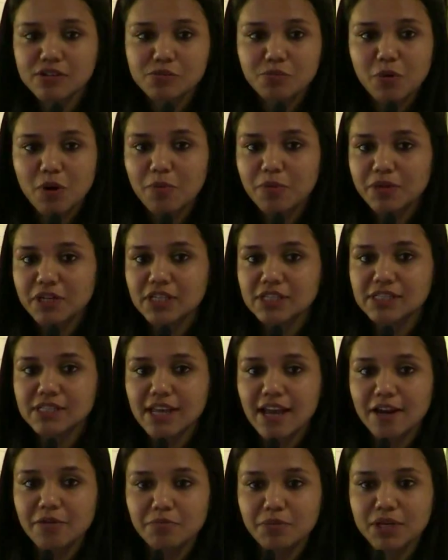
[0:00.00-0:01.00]
properties
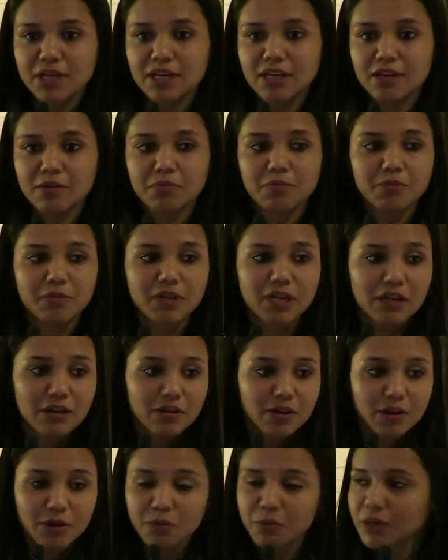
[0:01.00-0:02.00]
can be
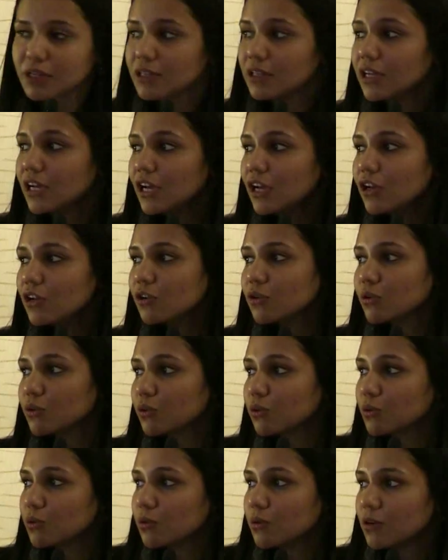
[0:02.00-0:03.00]
tinkered with to